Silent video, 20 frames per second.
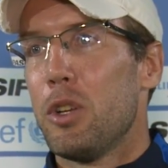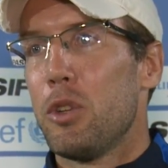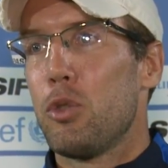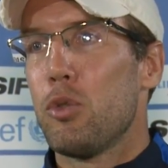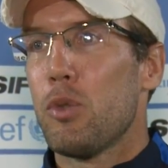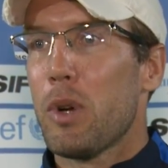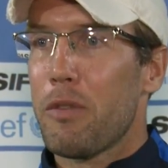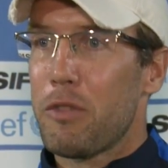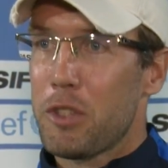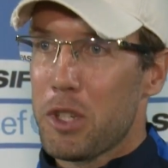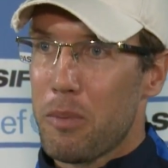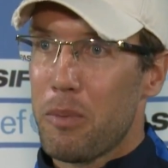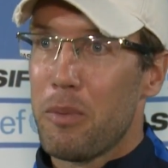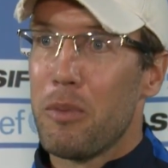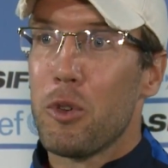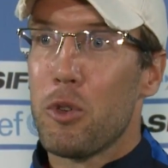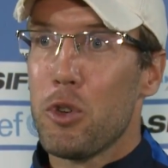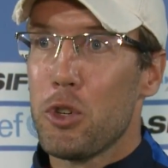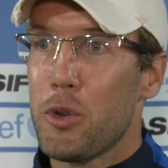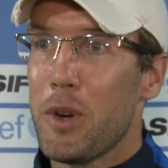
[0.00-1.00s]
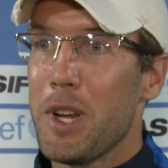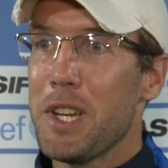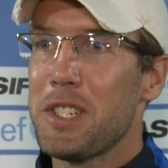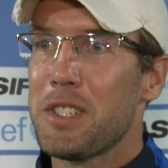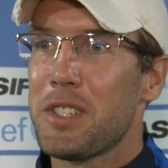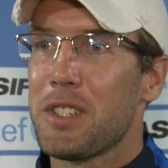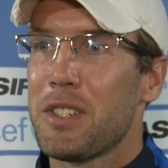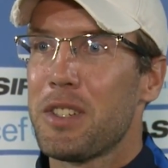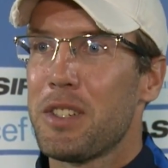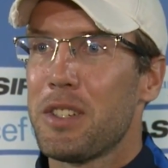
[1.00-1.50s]
to have some good
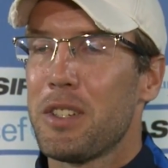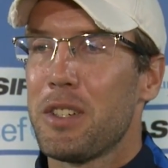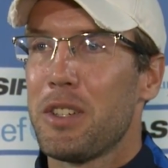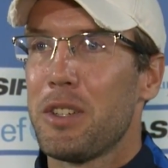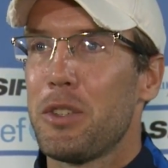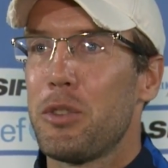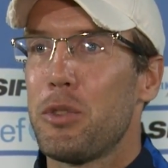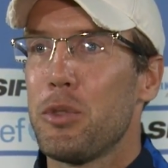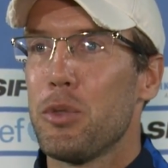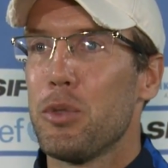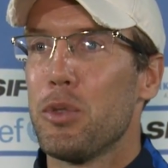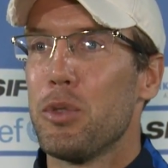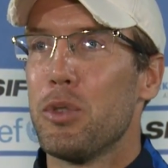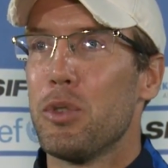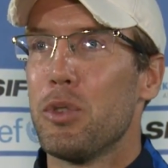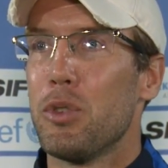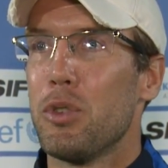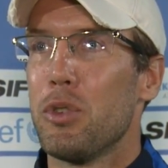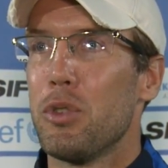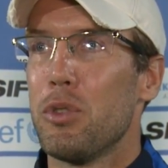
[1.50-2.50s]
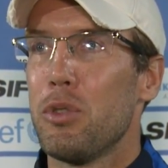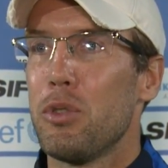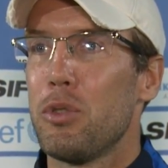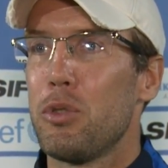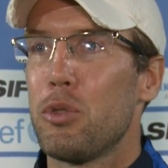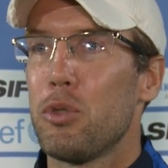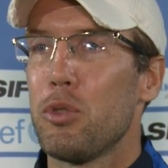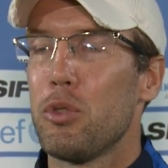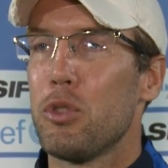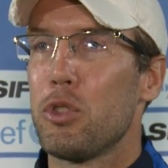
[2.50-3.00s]
rest, to
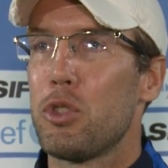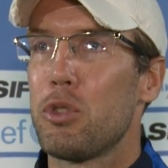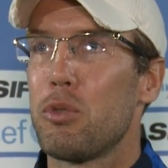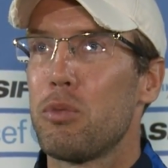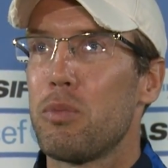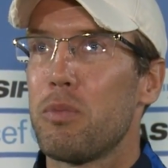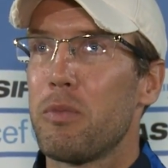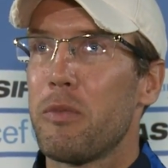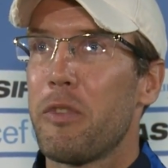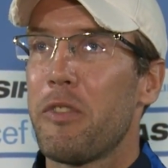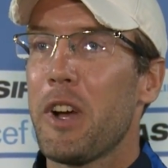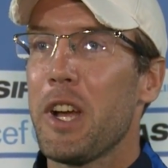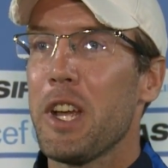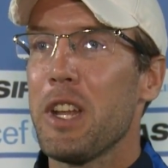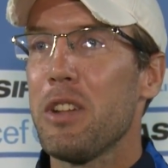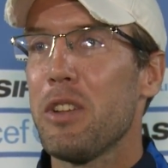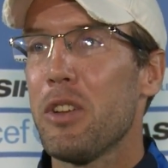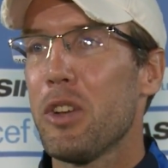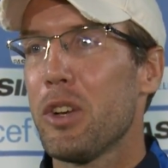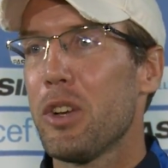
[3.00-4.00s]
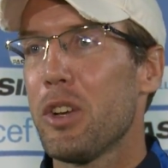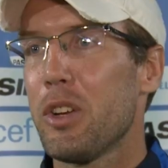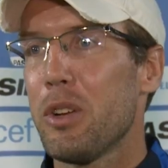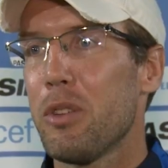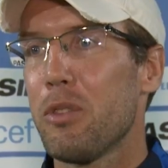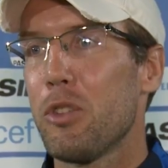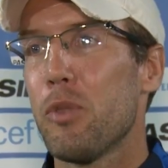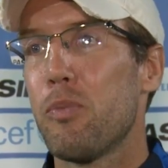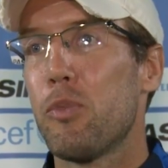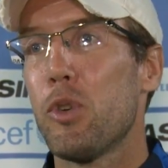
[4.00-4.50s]
to find uh,
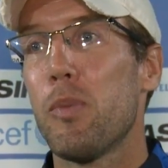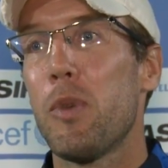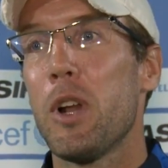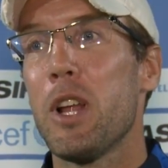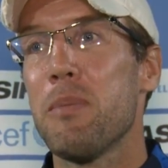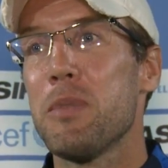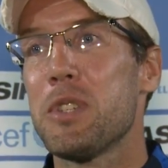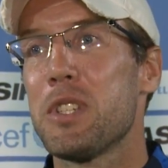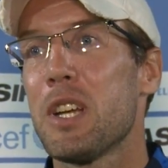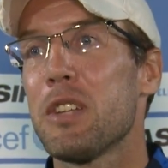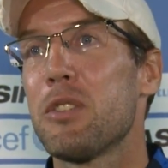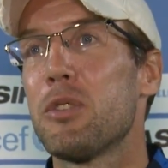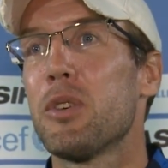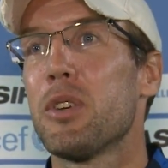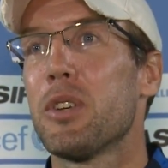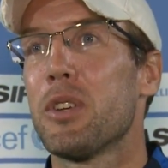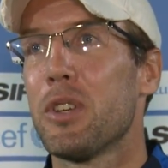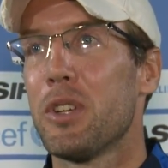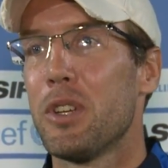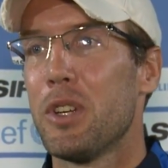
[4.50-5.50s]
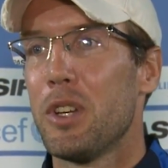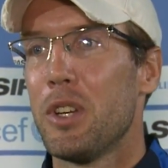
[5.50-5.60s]
the problems that uh,